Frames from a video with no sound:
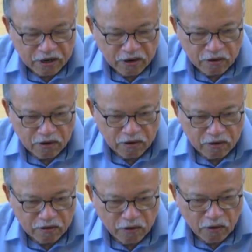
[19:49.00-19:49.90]
or,
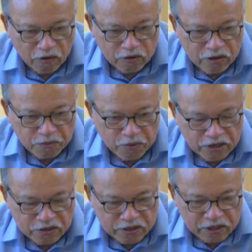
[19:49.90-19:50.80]
or all the
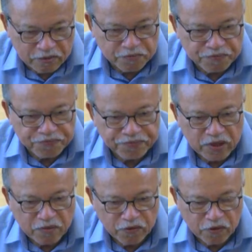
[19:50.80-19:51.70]
manuscript
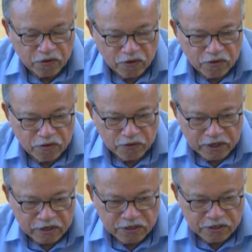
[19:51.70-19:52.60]
for
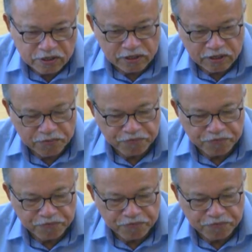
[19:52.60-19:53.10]
doing research.